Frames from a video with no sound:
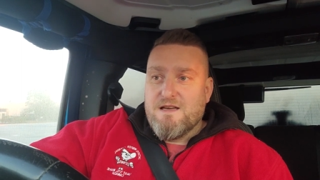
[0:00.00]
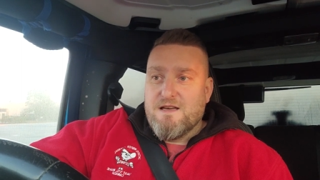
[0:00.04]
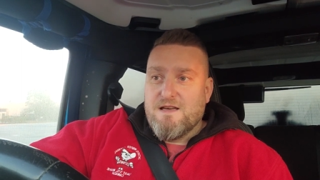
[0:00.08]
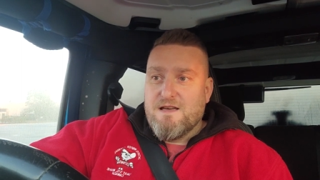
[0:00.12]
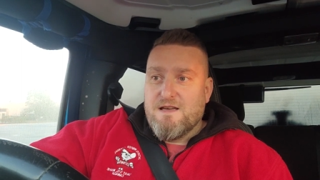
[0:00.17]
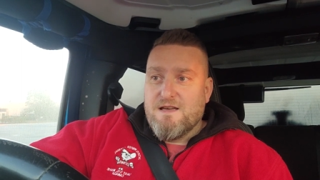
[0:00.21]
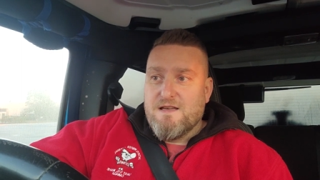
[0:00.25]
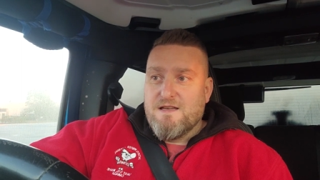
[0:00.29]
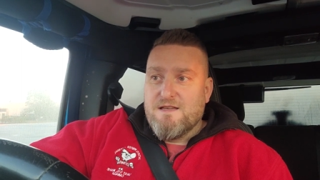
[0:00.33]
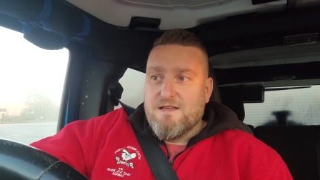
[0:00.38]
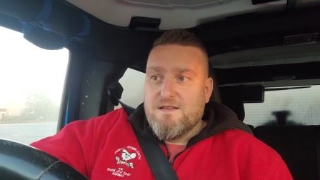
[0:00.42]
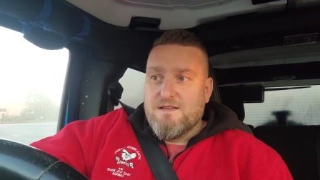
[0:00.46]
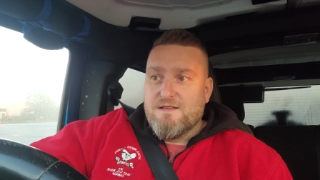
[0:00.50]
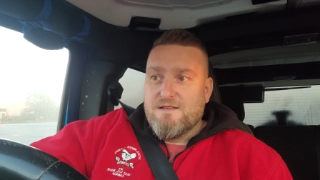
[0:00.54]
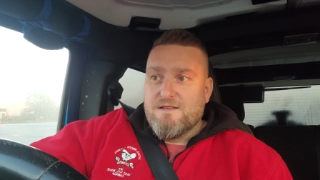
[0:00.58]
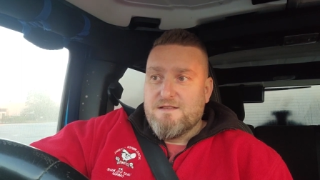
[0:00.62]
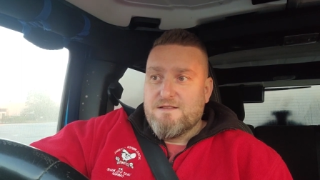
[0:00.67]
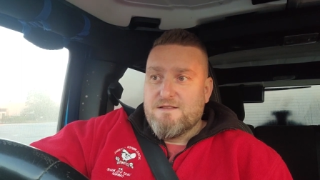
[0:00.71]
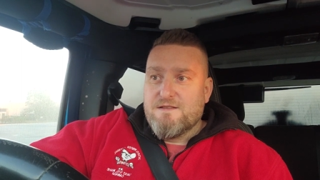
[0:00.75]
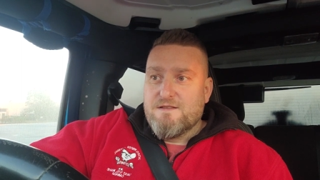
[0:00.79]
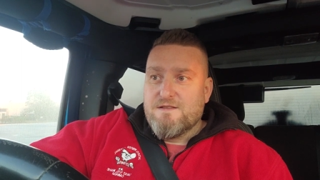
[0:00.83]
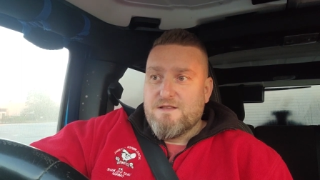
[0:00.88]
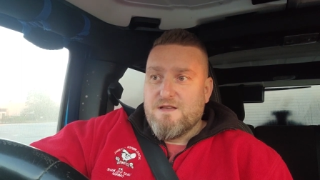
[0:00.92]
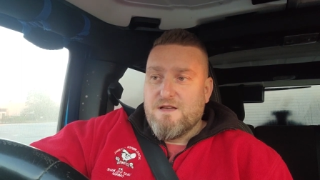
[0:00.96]
Uh,
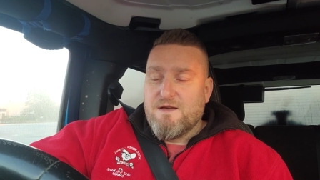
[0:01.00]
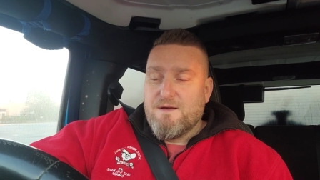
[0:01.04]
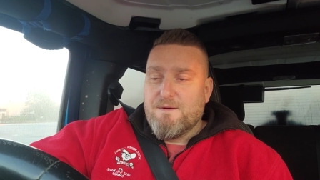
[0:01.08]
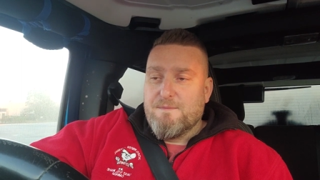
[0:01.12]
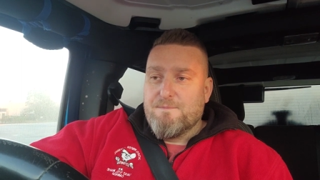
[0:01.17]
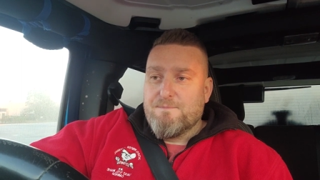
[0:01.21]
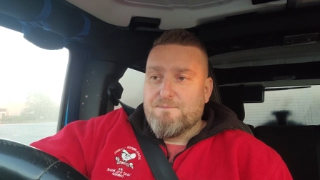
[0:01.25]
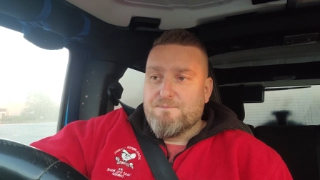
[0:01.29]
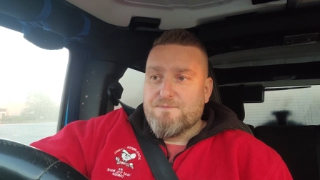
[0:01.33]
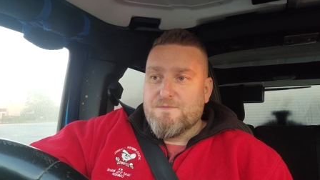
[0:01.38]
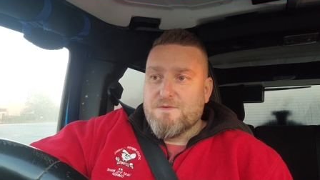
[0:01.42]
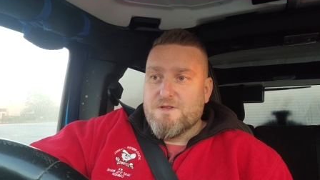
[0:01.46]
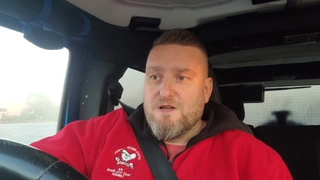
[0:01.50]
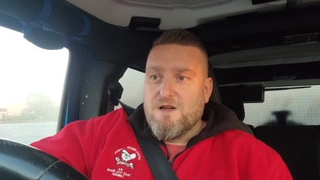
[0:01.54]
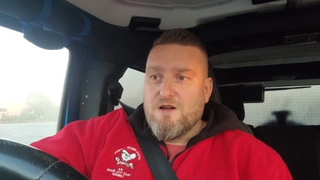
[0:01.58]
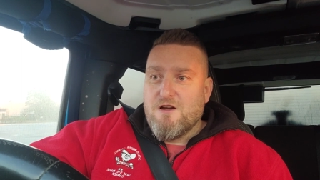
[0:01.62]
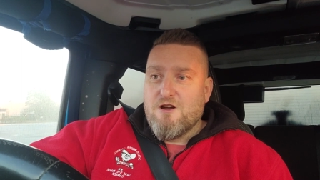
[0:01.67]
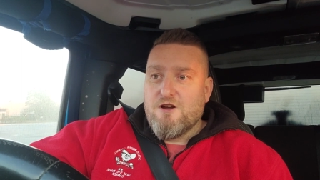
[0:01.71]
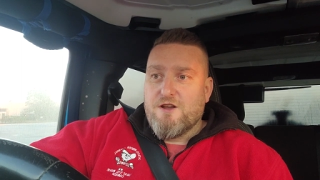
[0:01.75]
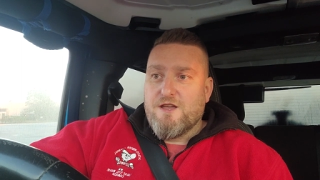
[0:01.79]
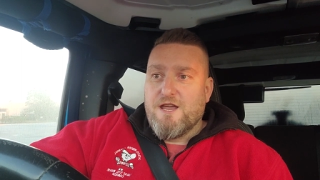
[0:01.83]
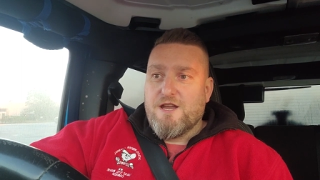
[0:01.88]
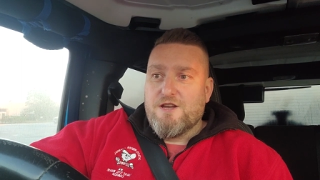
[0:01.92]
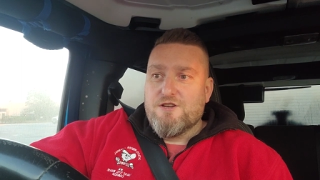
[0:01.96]
um,
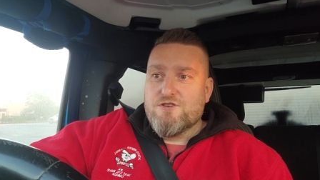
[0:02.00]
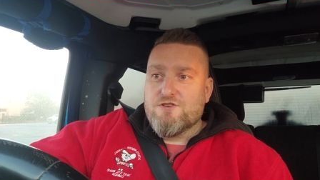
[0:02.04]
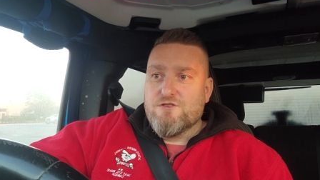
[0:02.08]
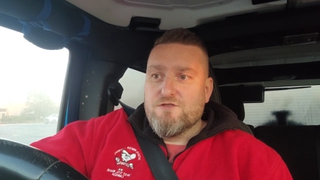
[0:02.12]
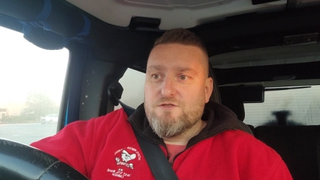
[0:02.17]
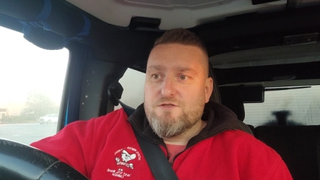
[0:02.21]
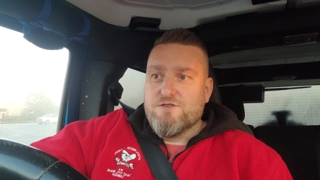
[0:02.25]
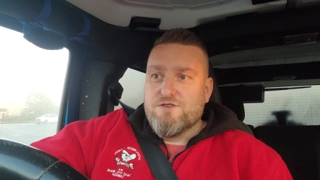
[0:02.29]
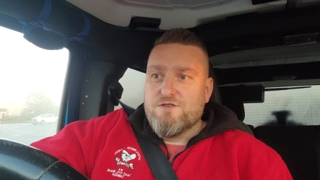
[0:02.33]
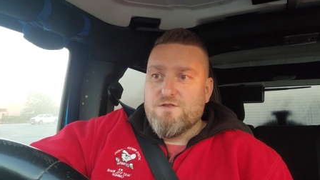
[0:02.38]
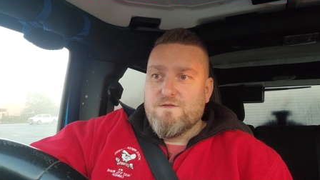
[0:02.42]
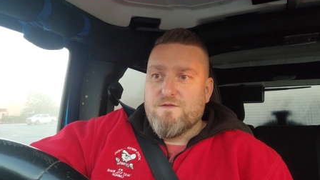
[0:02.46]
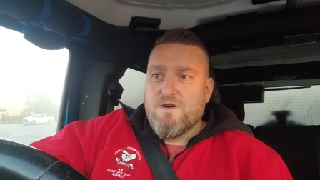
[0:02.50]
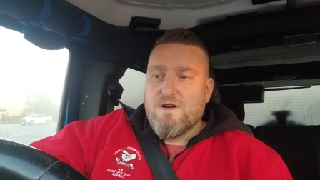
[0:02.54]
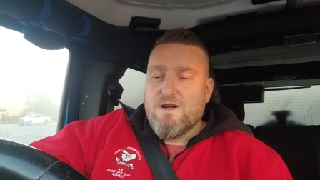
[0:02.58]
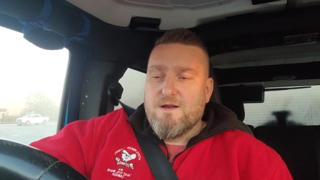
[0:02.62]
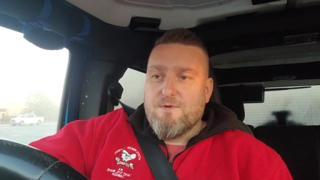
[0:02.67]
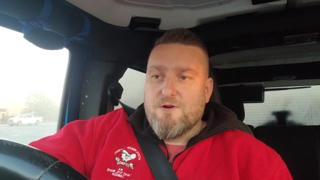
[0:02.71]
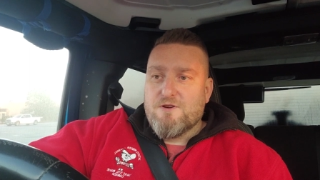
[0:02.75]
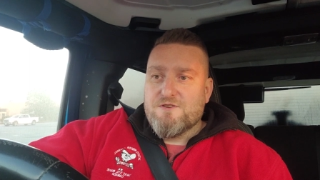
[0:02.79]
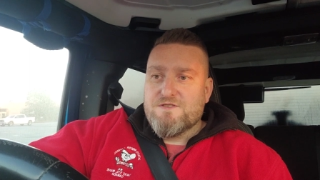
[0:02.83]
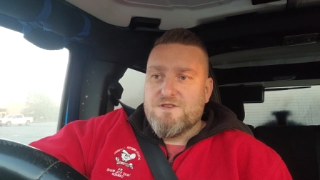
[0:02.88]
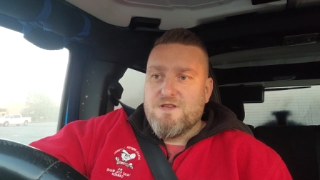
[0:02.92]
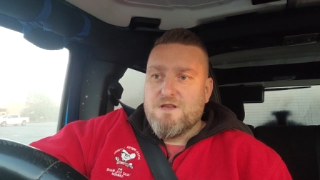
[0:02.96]
Archangel Giovanni
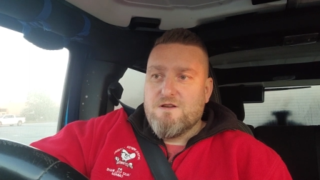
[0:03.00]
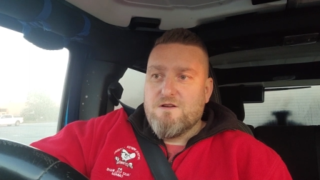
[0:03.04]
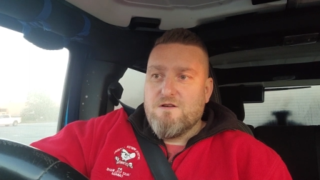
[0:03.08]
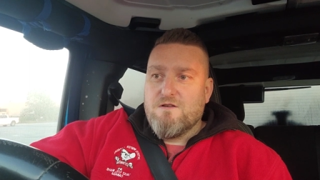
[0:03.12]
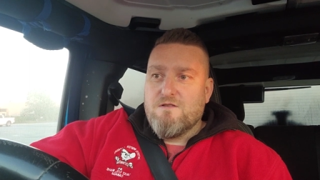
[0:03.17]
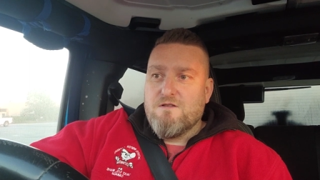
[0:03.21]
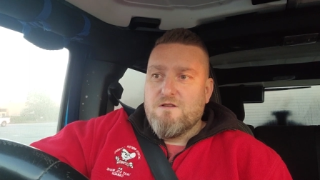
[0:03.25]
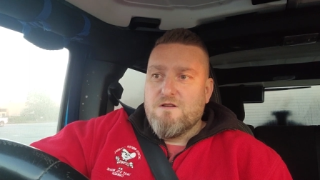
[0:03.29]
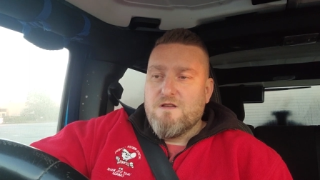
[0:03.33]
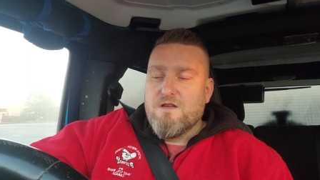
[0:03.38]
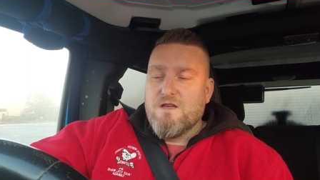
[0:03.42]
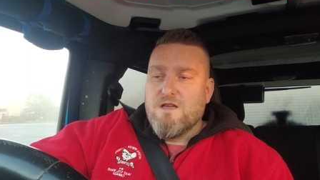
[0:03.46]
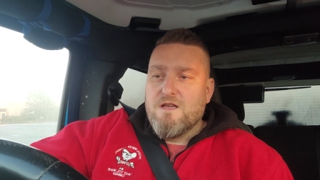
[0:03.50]
Marsico.